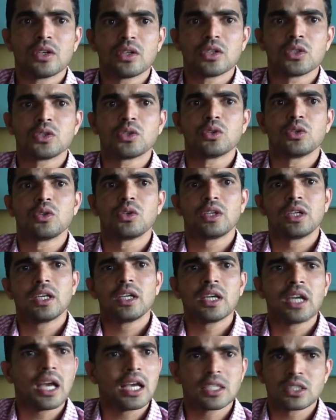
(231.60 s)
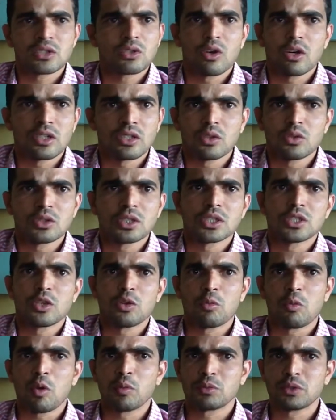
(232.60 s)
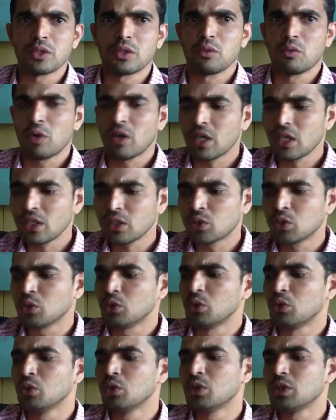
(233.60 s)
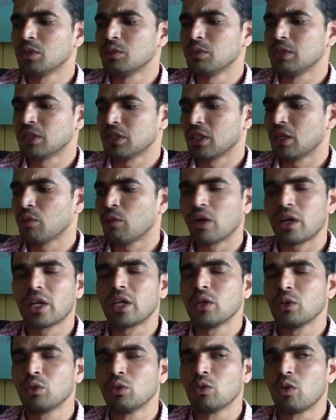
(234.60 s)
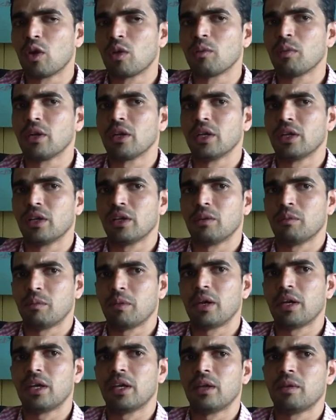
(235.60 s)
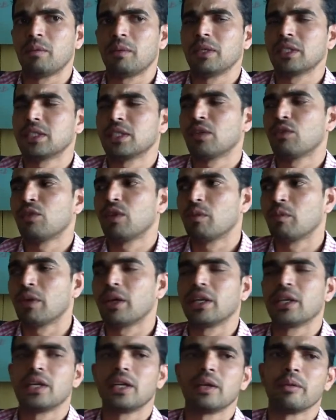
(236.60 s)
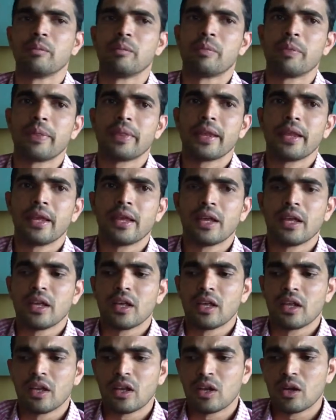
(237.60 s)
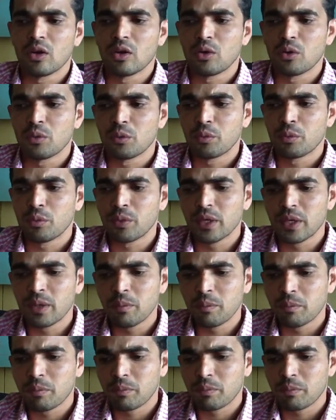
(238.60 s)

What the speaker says: So he has got thousands of options. What I should do is basically what I do normally, myself and my team. Now the